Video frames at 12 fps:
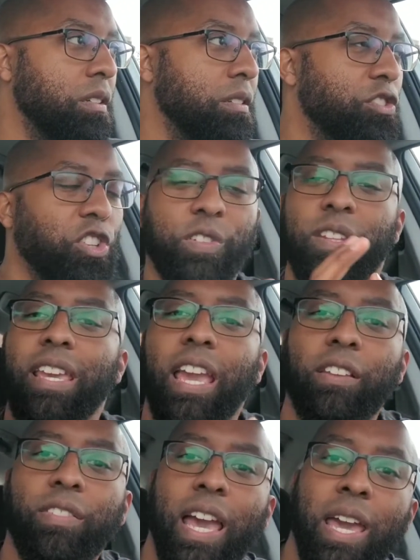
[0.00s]
just in
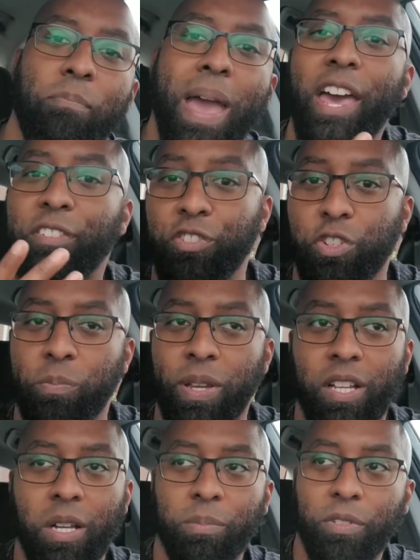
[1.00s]
case I had passenger
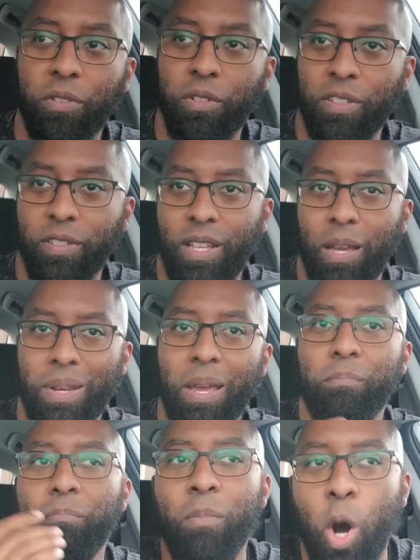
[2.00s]
pickups during this time. Now,
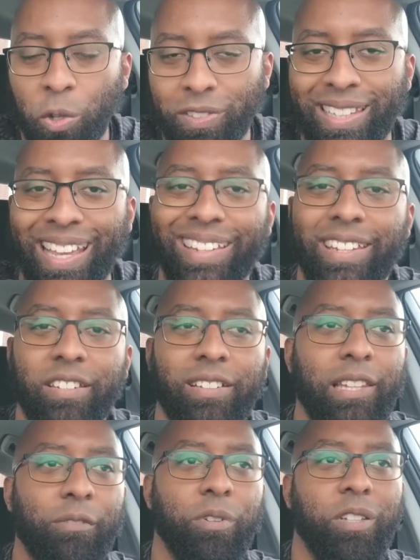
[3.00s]
mostly I did
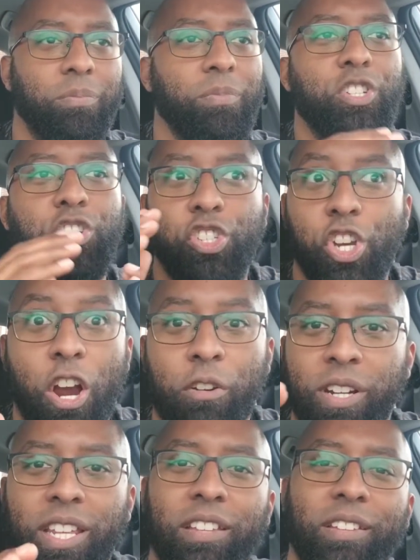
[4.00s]
deliveries.
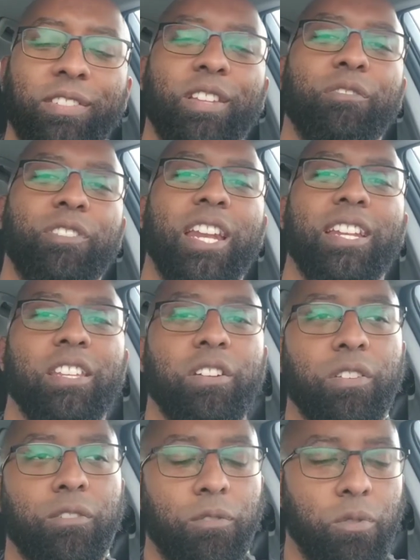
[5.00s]
Majority of the stuff that I did
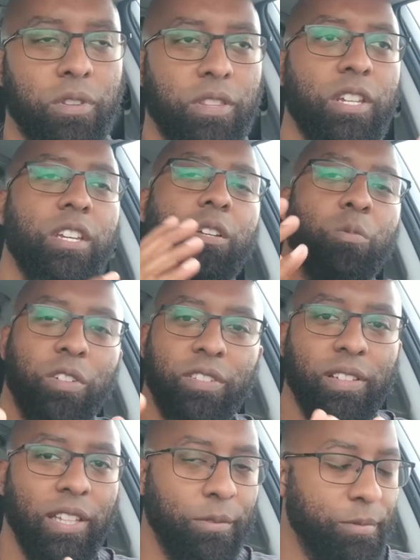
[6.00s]
on the 4th was
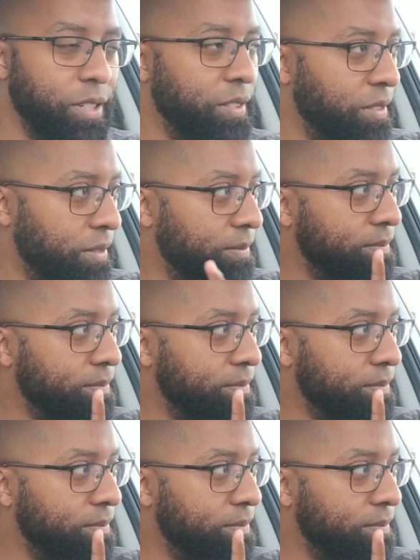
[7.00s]
deliveries.